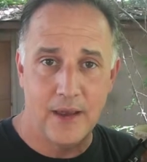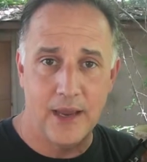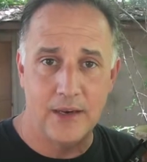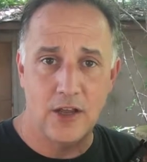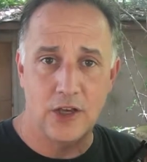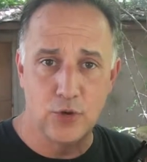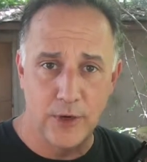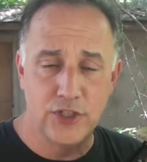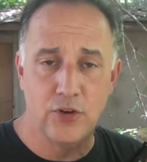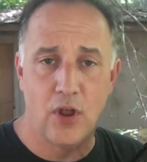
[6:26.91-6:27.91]
And a
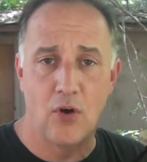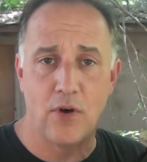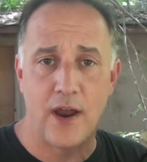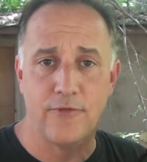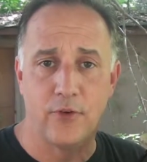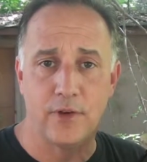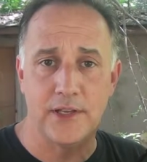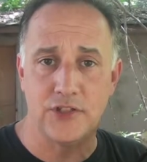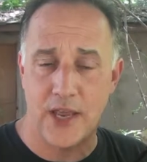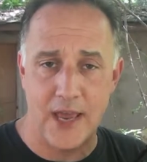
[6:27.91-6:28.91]
.22 long rifle
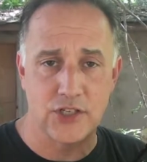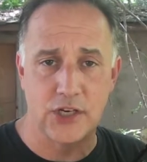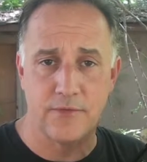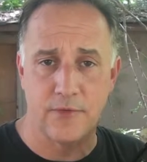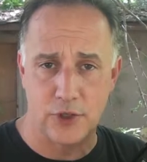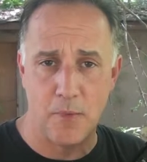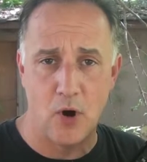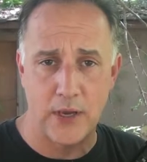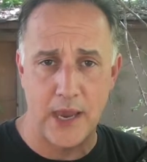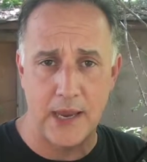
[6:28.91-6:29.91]
is excellent for
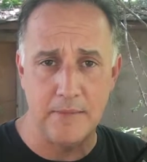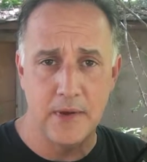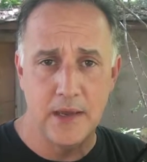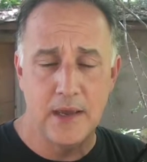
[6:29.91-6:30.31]
small game.